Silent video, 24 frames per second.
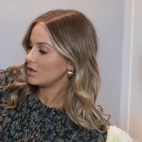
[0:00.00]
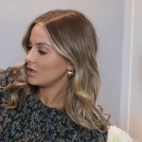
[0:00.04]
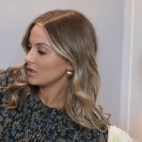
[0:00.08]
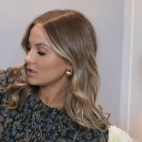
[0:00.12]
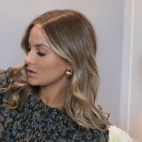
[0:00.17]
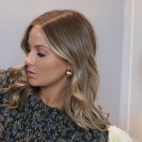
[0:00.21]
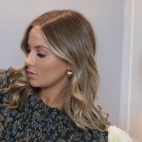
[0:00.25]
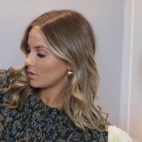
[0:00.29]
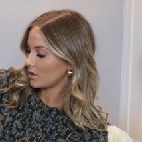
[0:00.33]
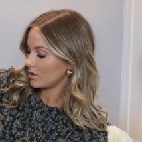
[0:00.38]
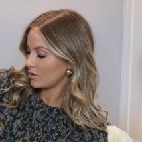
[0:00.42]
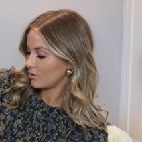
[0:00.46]

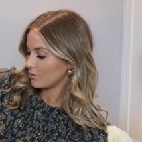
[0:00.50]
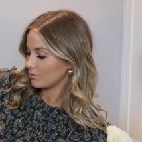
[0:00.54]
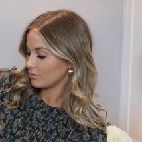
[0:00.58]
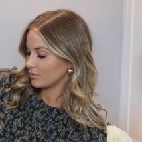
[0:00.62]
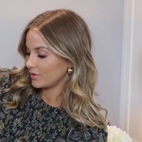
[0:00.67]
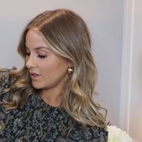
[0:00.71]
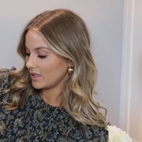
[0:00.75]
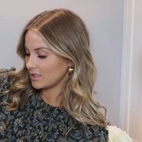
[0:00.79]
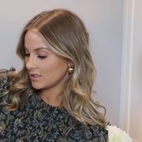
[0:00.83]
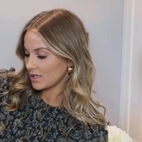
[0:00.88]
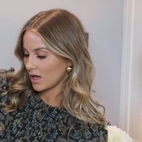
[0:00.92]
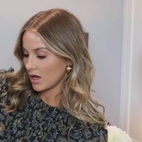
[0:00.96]
this one
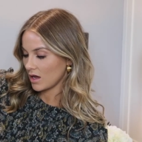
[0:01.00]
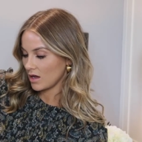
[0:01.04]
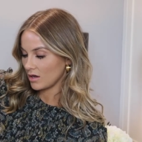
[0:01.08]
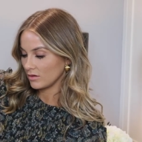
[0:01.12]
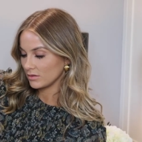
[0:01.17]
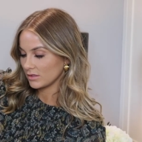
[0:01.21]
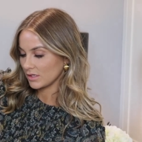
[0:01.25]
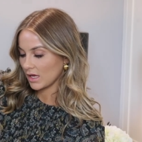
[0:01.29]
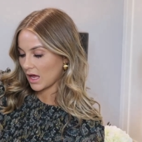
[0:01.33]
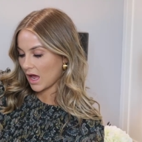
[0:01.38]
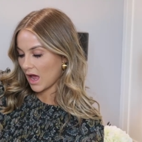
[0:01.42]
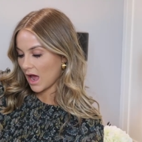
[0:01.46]

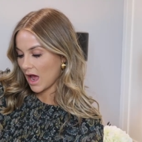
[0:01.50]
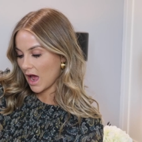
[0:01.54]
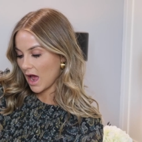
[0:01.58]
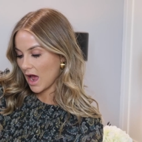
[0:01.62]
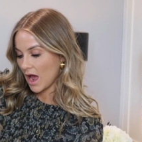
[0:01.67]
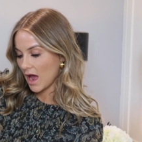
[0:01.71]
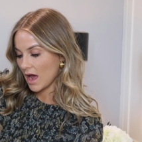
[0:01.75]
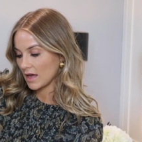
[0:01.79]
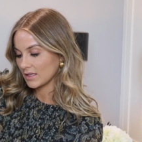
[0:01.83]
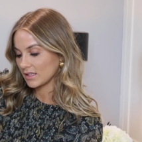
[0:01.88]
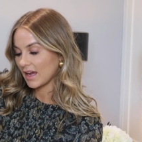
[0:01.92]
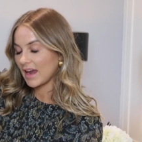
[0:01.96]
retailed
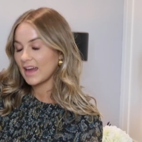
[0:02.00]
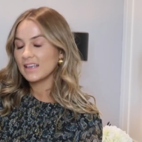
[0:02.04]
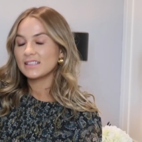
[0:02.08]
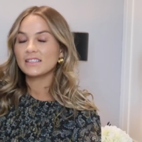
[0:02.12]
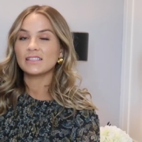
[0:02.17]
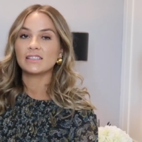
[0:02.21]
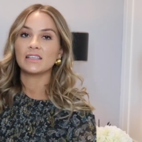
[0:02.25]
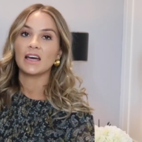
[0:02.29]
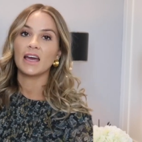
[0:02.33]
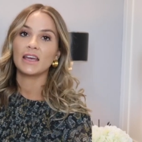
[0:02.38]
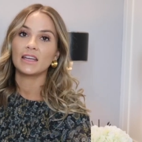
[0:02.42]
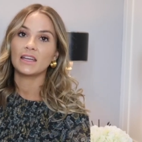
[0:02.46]
at
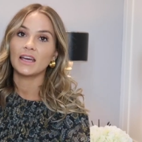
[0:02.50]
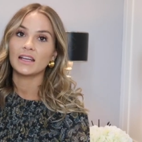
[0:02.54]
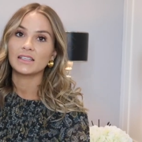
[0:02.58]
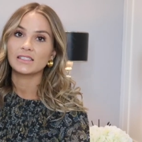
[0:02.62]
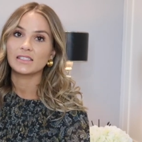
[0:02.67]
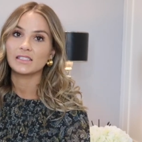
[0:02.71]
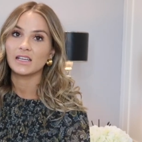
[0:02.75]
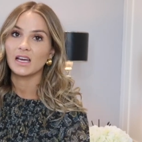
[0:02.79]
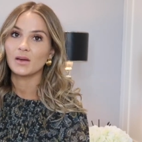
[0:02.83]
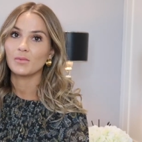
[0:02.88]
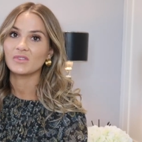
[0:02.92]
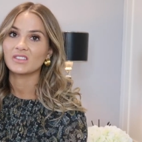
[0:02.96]

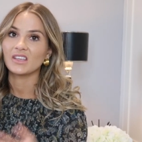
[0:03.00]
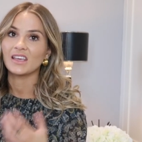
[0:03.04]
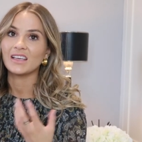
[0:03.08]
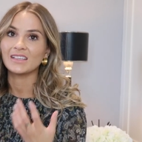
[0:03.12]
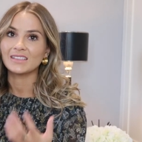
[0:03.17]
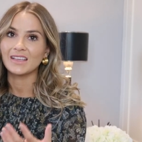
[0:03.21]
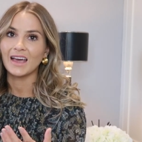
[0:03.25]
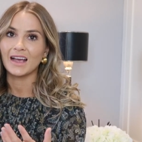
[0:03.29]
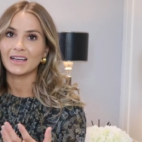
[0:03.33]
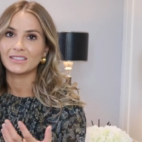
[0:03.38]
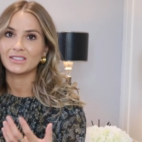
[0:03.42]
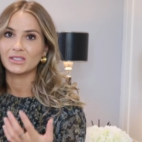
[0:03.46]
89.99 which
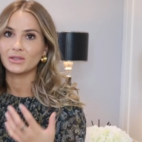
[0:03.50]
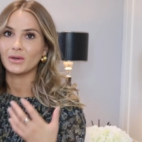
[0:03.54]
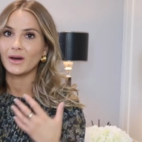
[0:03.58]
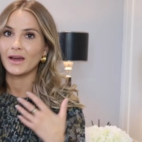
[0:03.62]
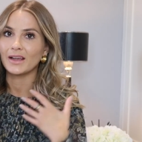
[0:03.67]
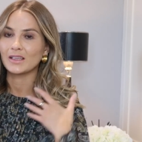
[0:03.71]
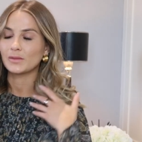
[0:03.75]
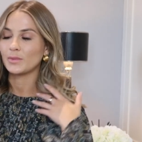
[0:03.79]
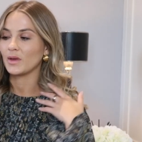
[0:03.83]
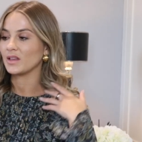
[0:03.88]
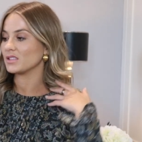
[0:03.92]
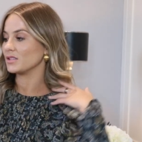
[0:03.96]
is actually
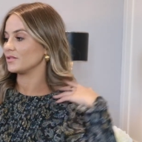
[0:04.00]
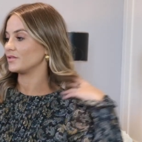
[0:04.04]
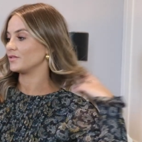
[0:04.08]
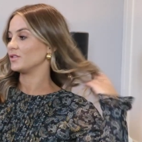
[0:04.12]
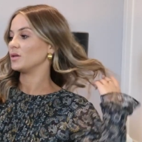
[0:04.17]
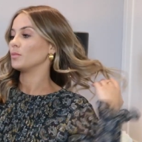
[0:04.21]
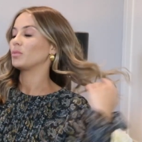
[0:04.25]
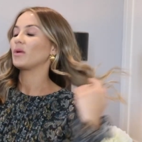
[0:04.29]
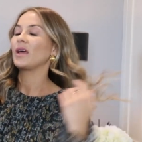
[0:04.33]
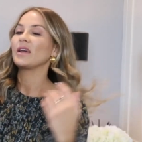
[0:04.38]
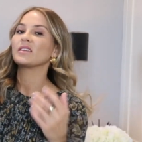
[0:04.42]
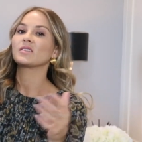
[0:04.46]
quite expensive
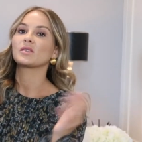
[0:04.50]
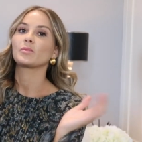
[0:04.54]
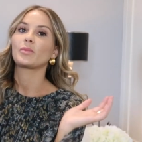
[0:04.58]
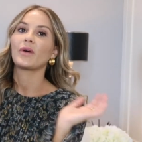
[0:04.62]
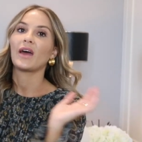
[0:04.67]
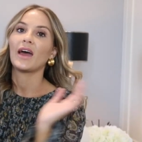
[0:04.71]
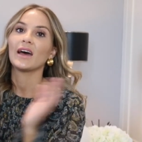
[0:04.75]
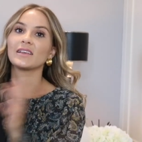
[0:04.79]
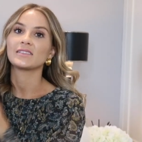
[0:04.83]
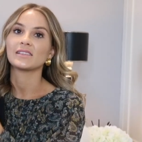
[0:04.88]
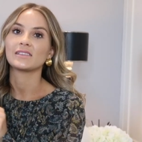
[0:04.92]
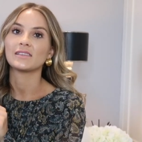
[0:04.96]
for a blazer
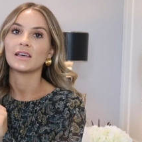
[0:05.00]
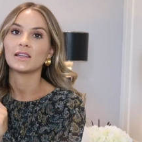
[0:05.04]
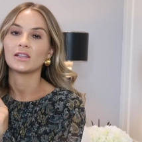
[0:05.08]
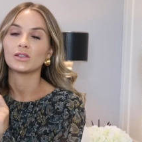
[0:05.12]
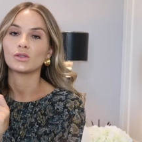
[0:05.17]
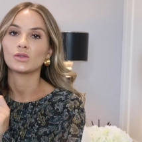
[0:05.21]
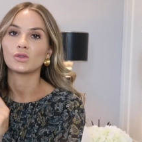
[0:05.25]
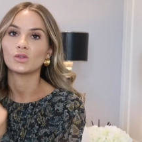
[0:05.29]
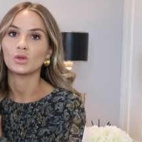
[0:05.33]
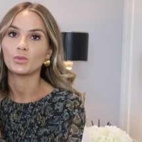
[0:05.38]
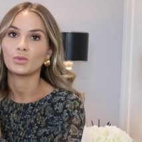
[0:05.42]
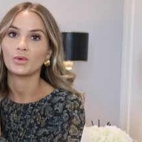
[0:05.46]
but as I said
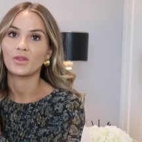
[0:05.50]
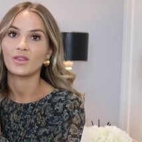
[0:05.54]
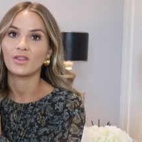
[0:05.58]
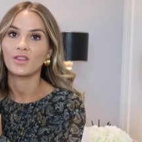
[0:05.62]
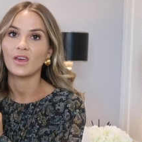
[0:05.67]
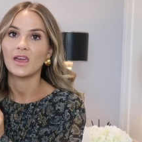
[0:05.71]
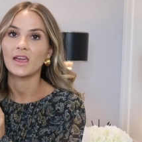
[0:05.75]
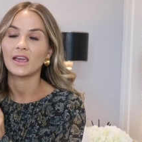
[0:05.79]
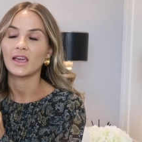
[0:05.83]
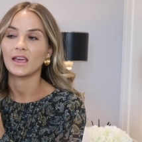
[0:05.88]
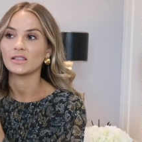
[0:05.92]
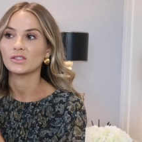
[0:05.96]
it's super
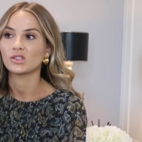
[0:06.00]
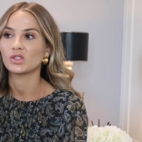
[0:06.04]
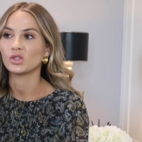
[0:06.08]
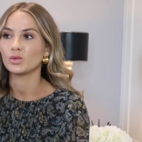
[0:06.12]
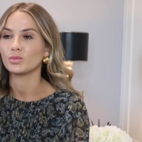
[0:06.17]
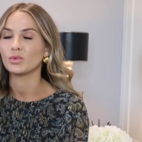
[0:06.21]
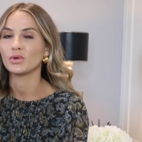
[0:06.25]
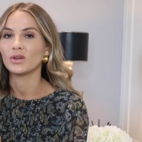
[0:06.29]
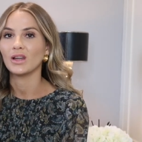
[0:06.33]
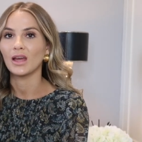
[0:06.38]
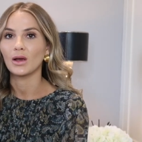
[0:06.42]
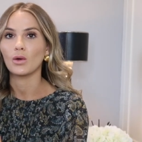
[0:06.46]
thick it's
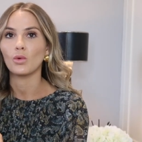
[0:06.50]
super